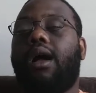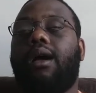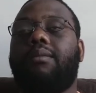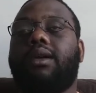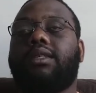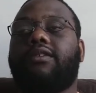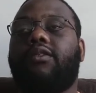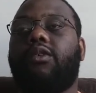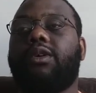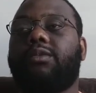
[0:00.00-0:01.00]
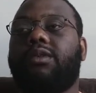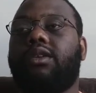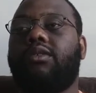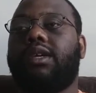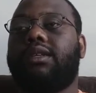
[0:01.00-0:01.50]
Uh, because of course we
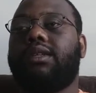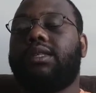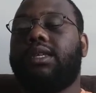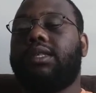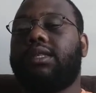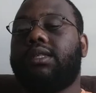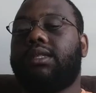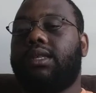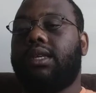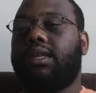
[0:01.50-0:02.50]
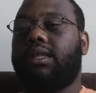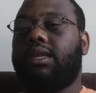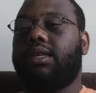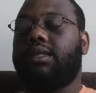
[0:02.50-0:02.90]
know that diseases, the, the,